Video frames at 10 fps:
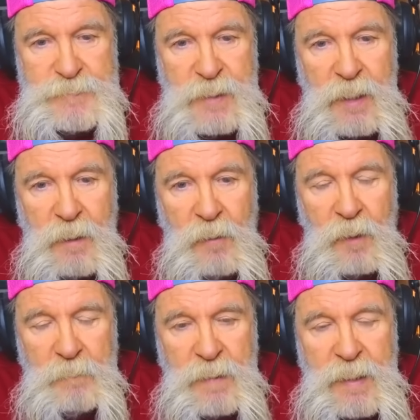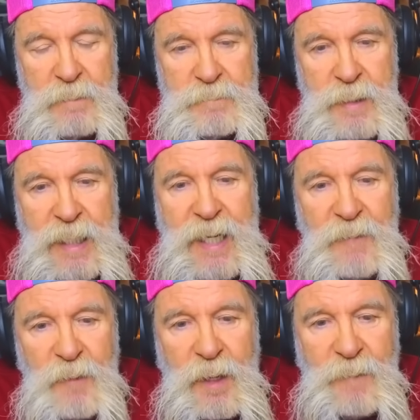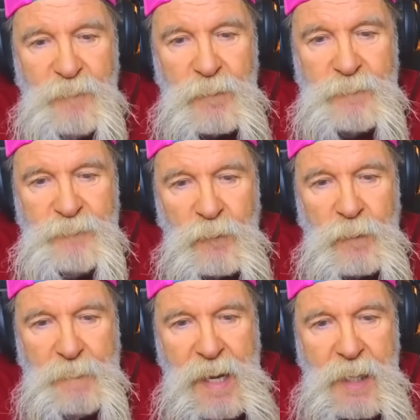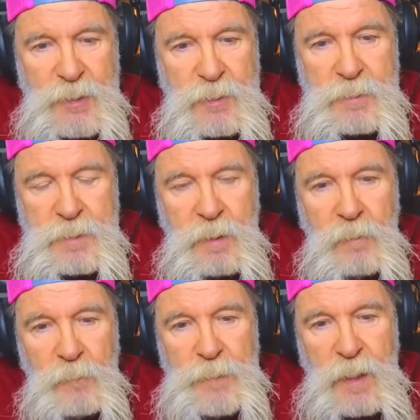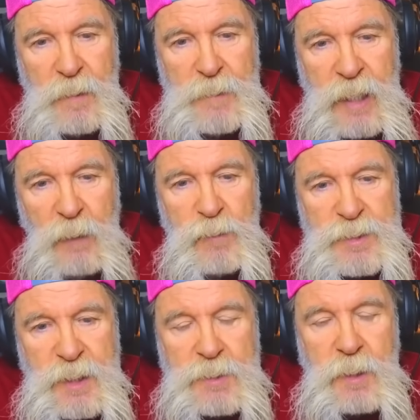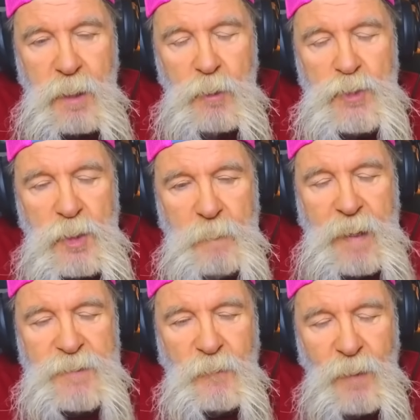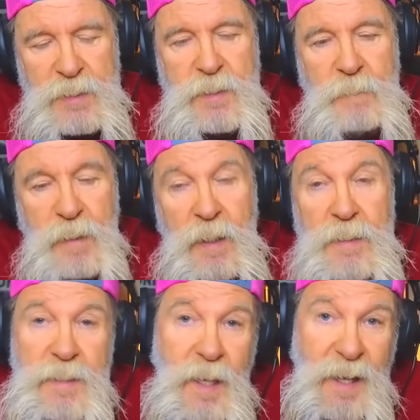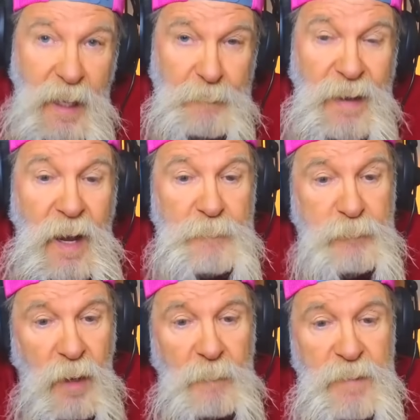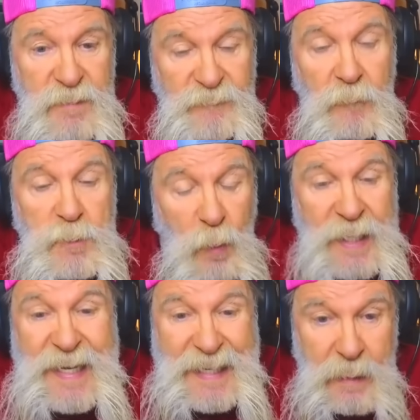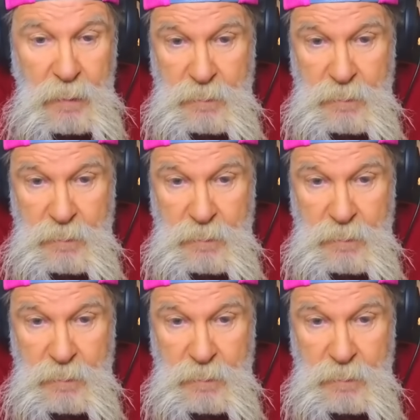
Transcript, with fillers: It'd hardly be anything for the match. So he was disillusioned about the wrestling business about probably the first weekend.